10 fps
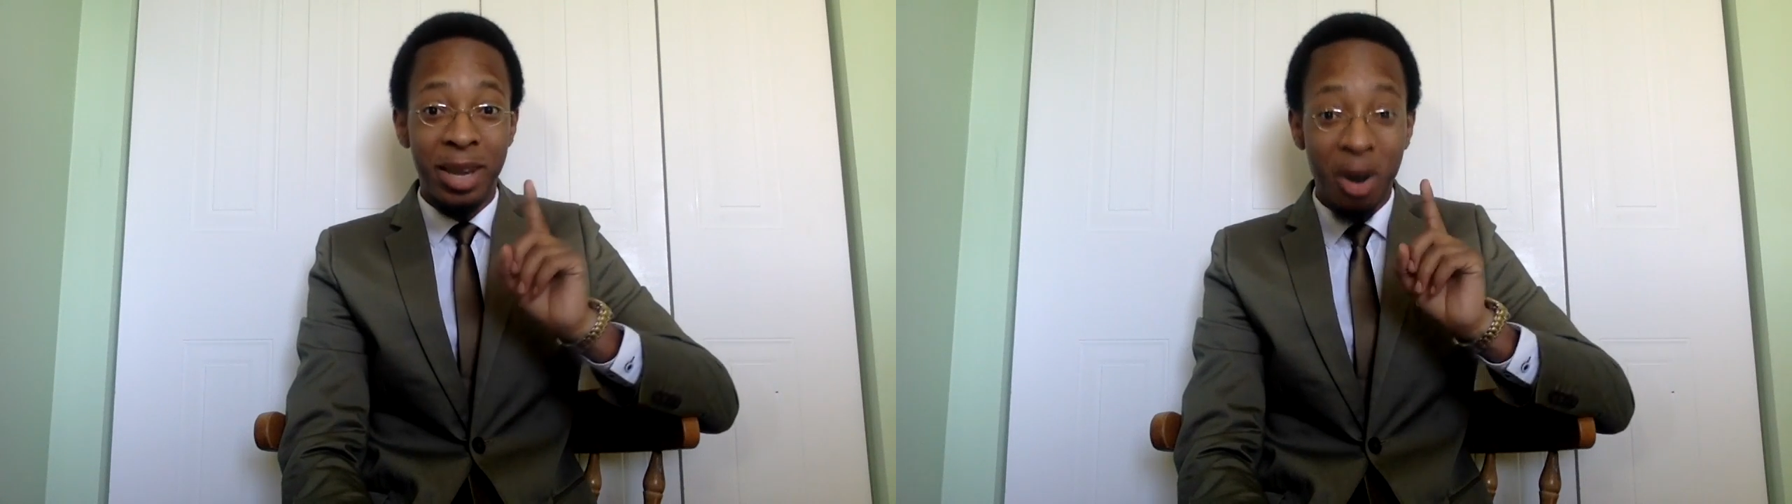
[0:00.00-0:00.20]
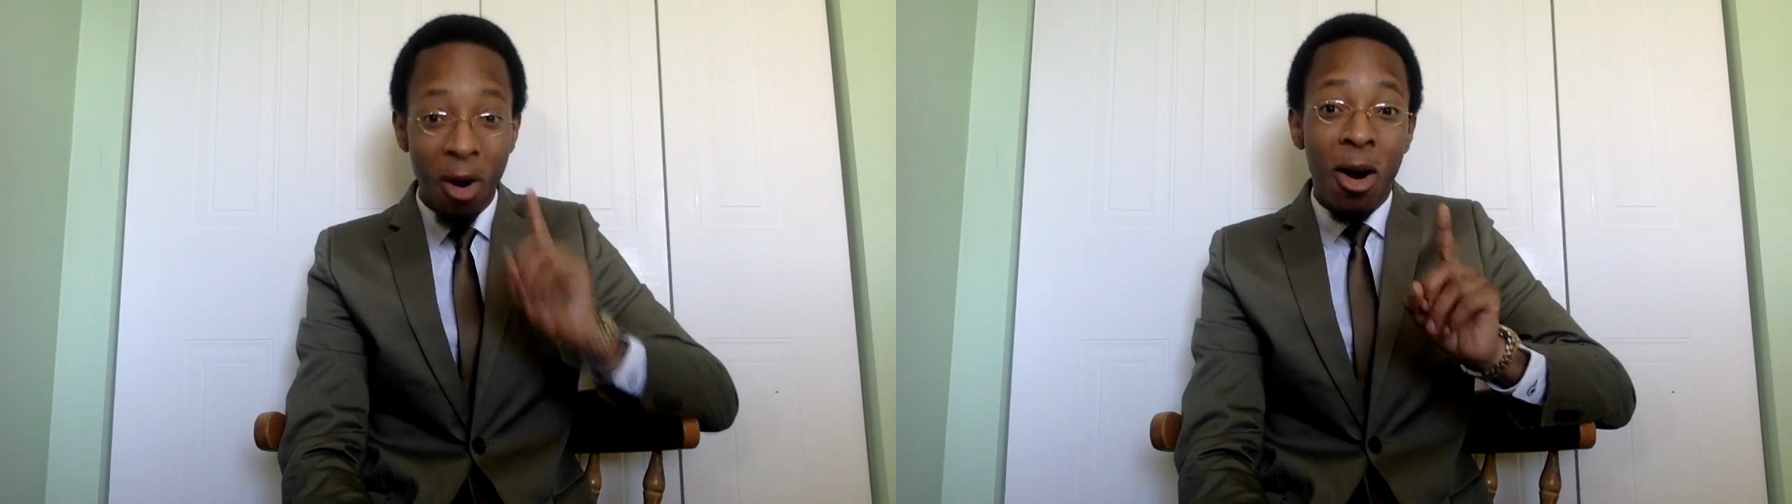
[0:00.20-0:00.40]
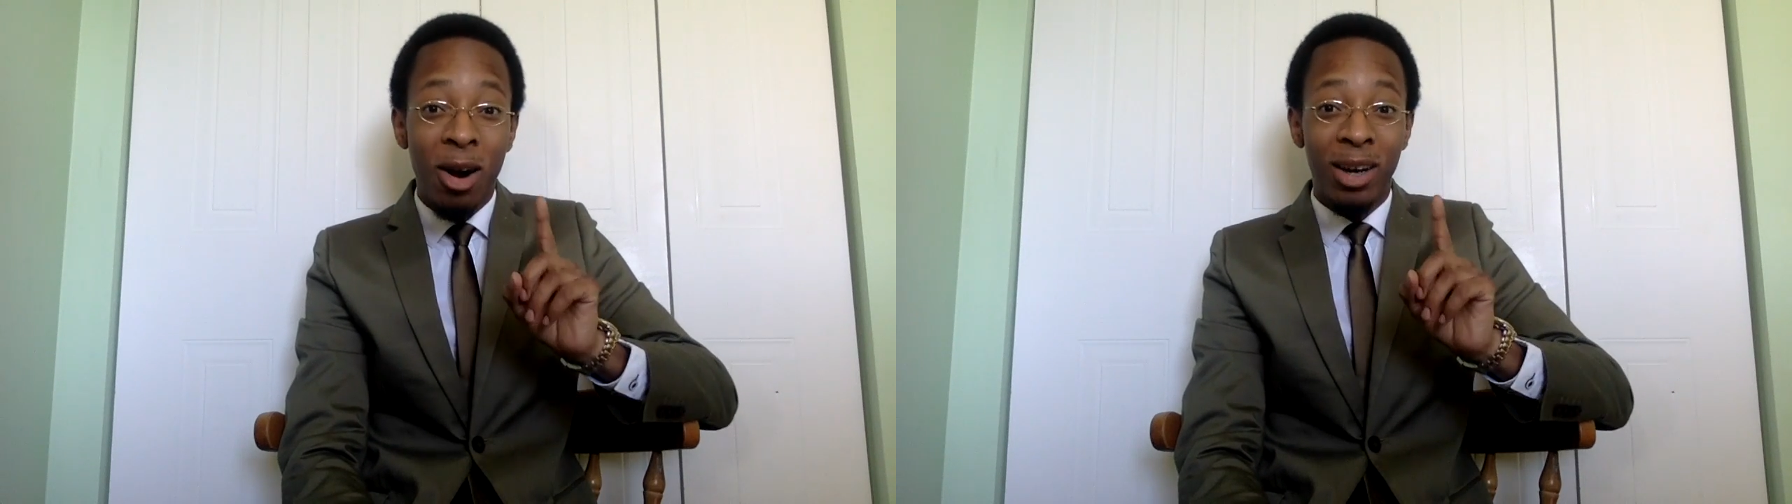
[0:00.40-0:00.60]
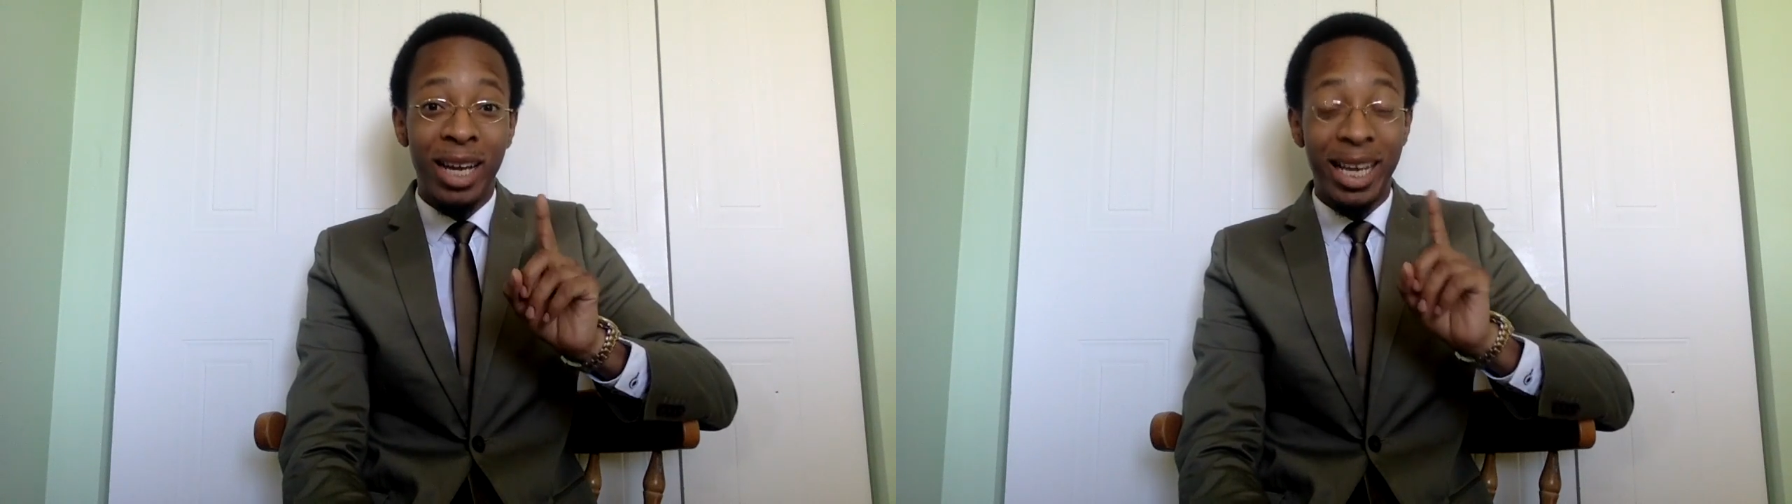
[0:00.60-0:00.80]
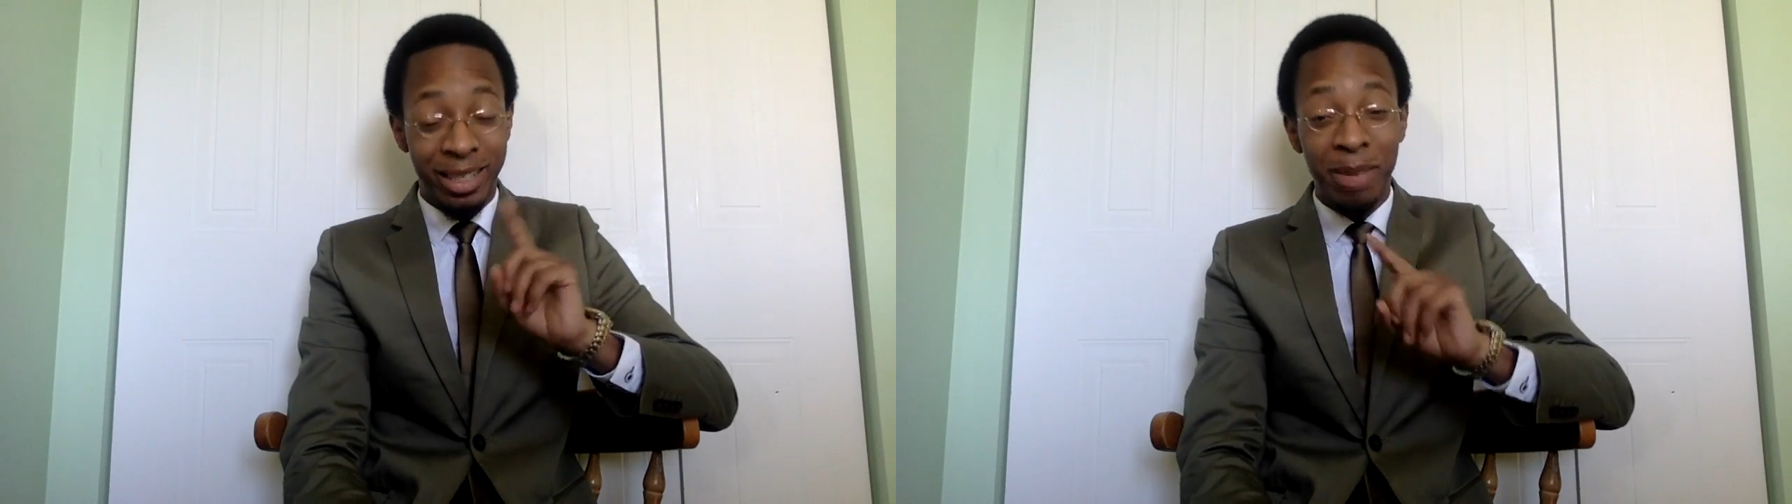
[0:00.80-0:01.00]
there
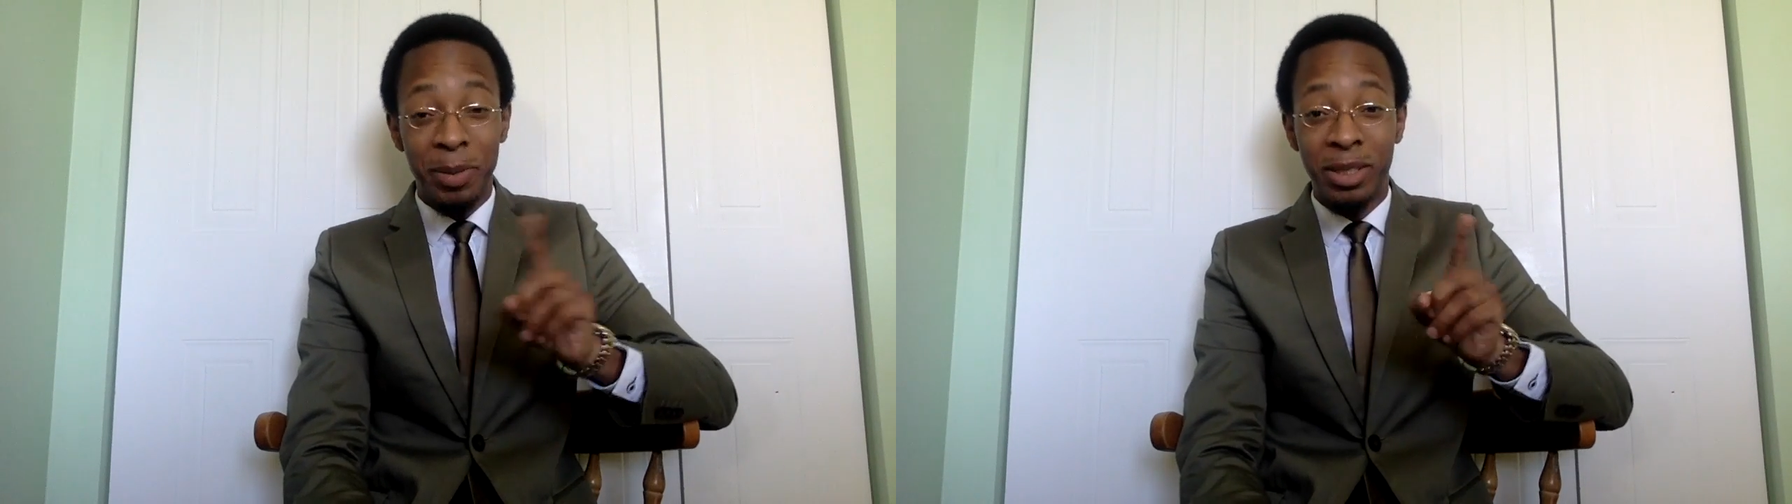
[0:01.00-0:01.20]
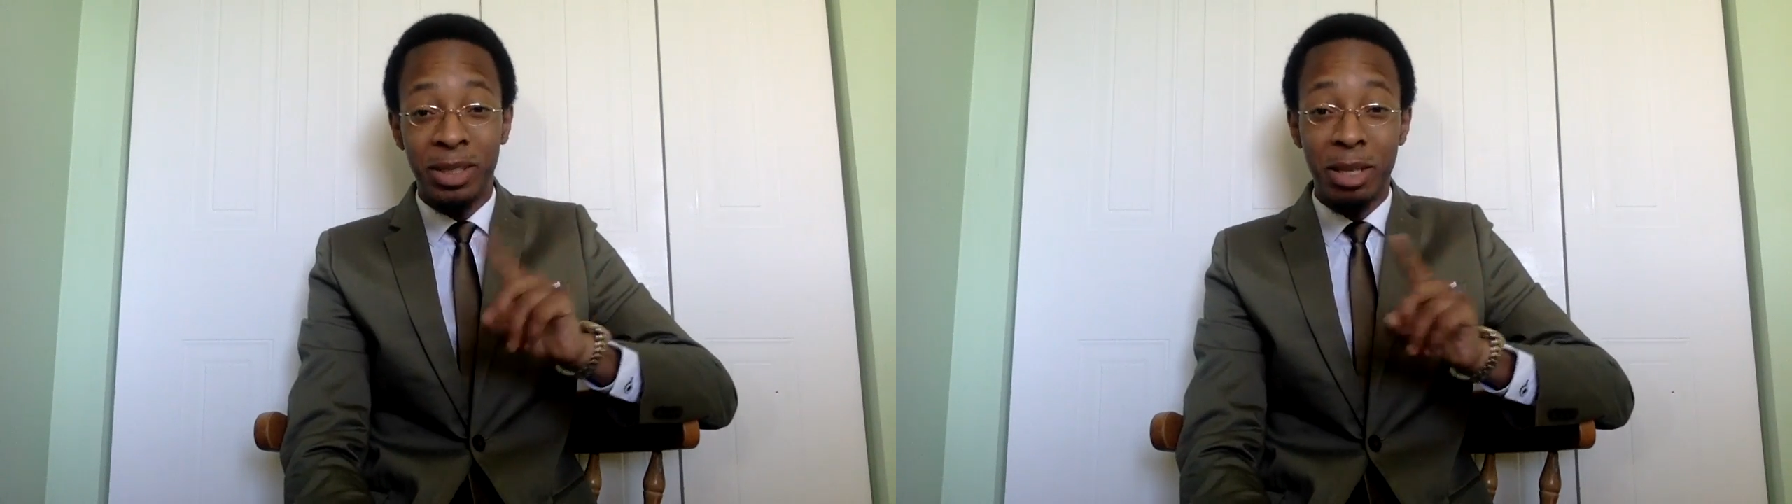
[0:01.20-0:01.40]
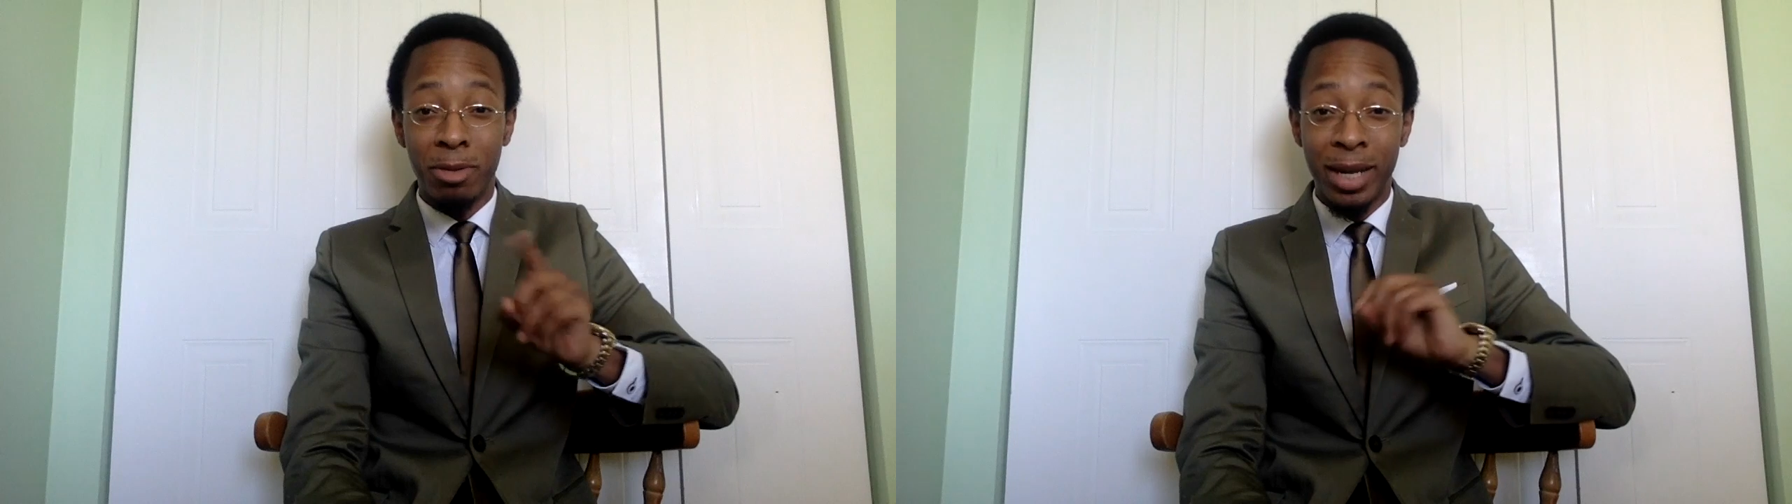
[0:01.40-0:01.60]
are exceptions to